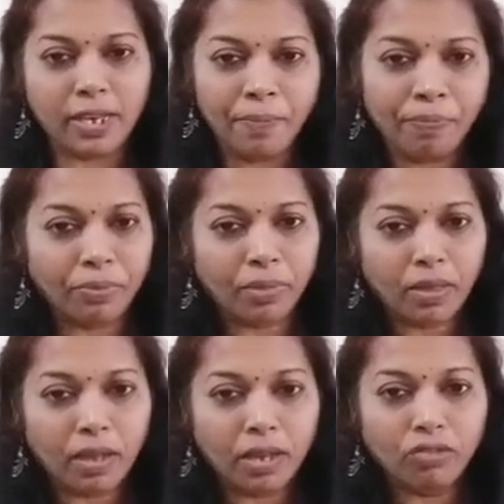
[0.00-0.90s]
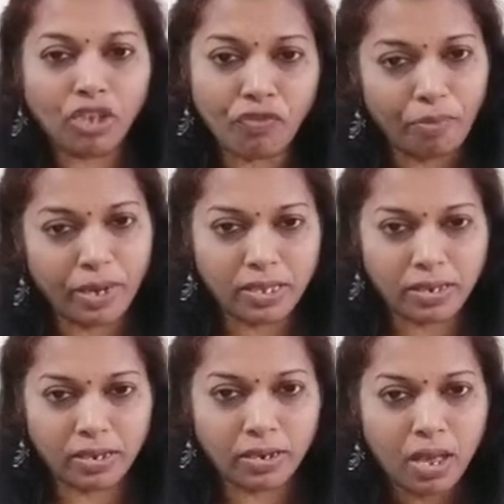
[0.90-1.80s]
a chief
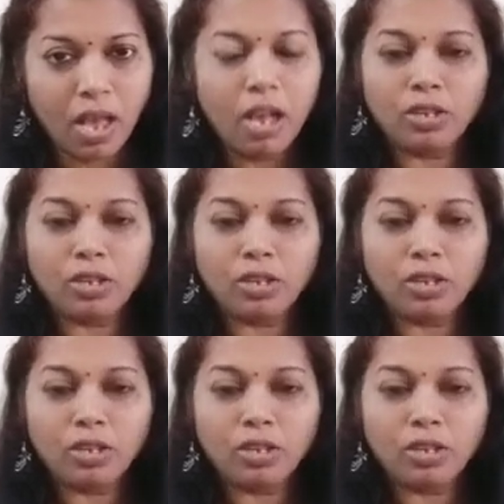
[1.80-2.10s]
minister.